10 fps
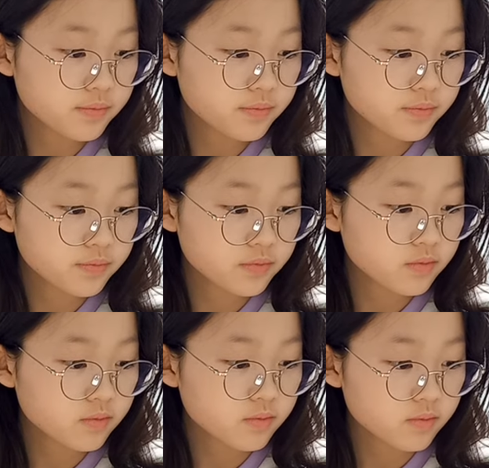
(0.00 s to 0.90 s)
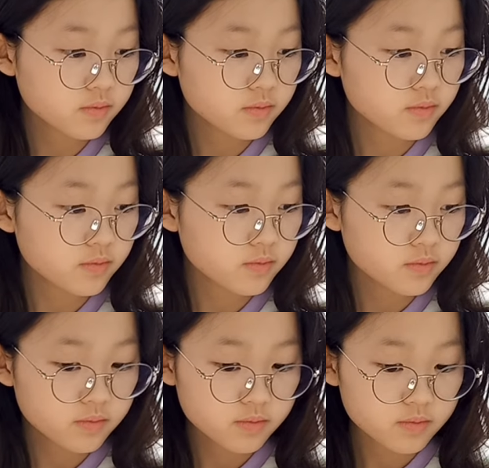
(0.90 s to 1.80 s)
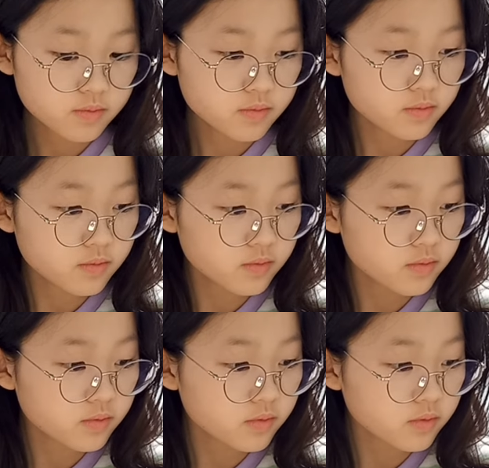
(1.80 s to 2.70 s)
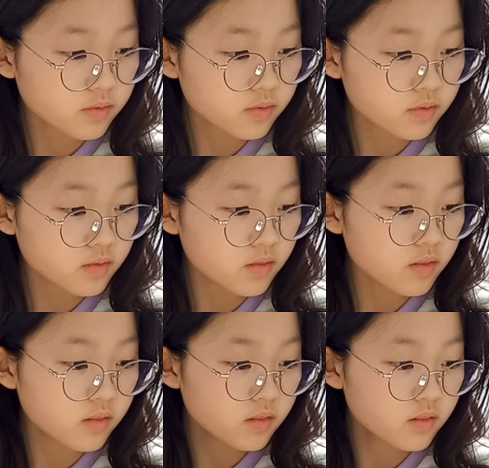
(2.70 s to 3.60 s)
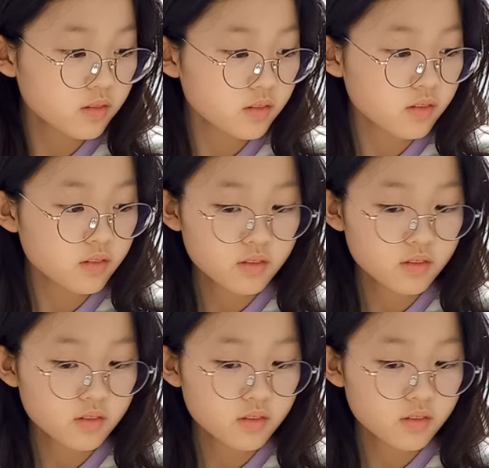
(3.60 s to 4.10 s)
(silence)